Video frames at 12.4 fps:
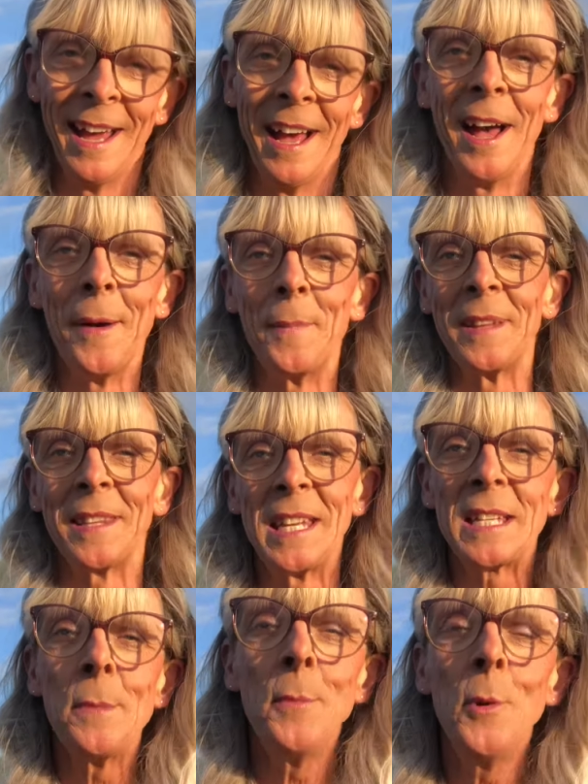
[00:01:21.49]
Uh, but
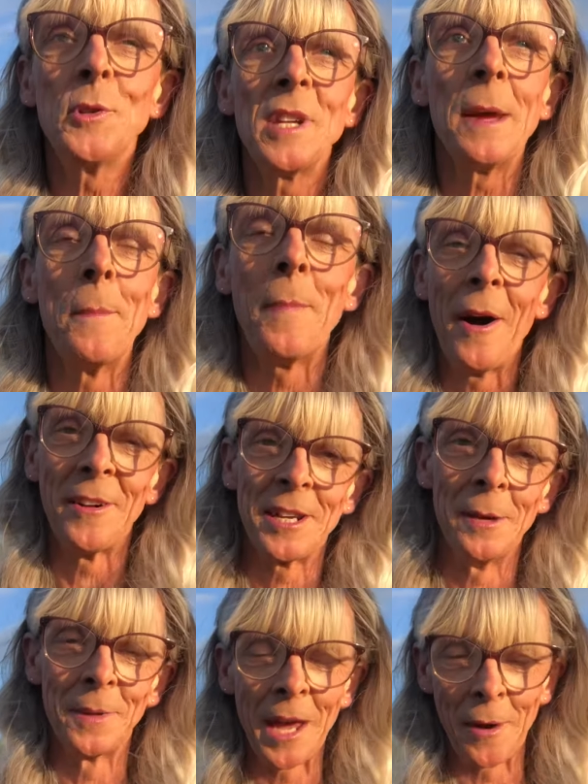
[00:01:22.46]
it's the museum part
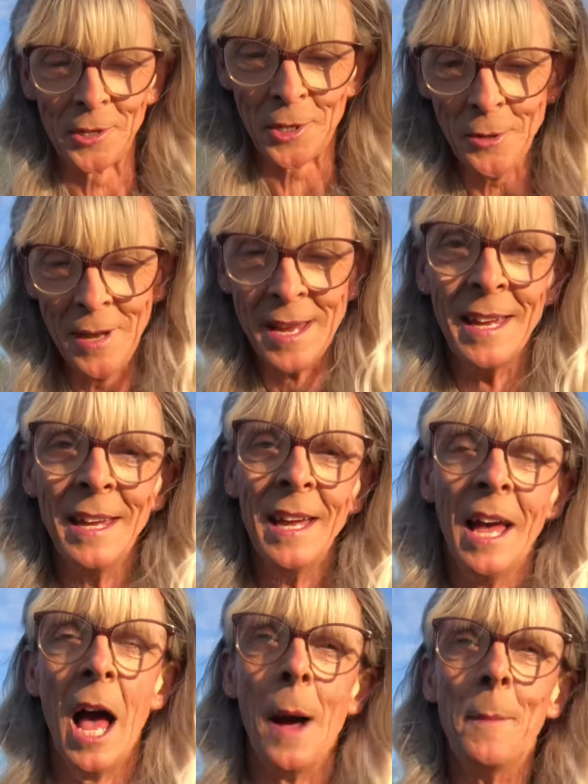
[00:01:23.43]
I'm going to
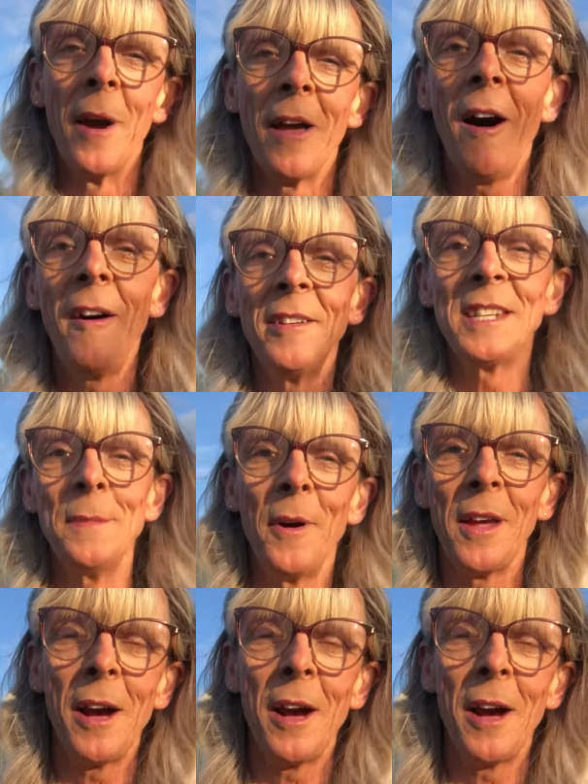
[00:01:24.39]
and my auntie my